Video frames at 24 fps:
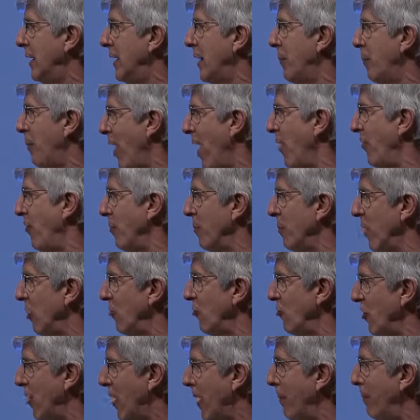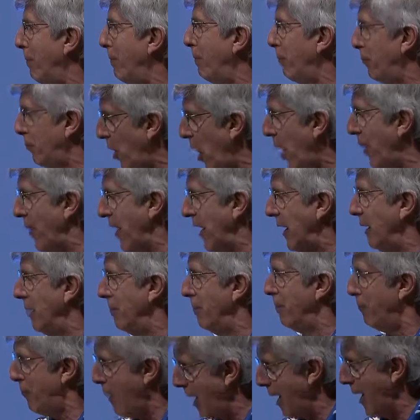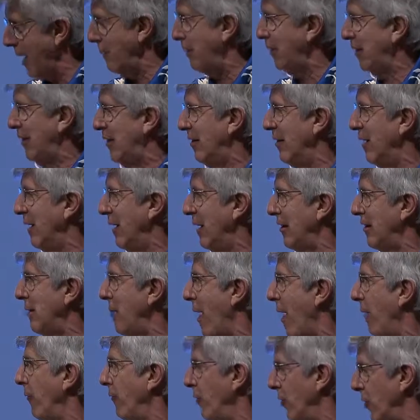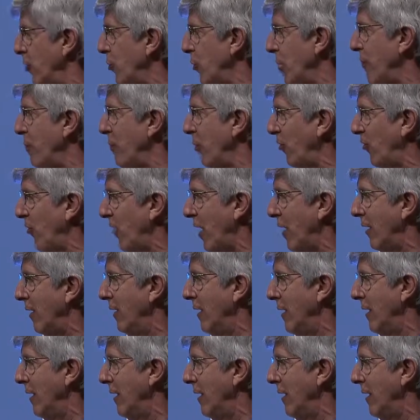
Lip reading: The profit margin on plumbing, pipes, is about 3%.